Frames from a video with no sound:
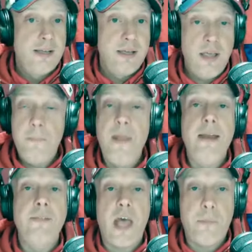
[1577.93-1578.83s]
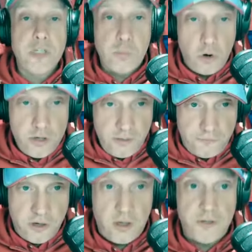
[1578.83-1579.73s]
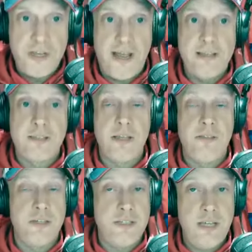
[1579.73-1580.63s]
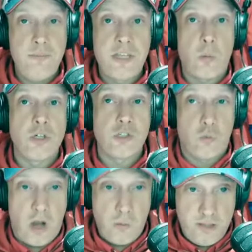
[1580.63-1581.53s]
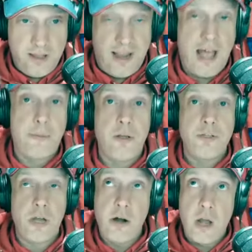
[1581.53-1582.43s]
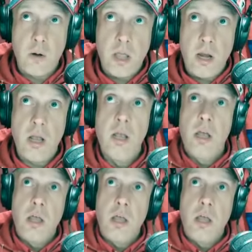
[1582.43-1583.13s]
it made it that much more difficult as the teams that were surrounding the Capitals are now getting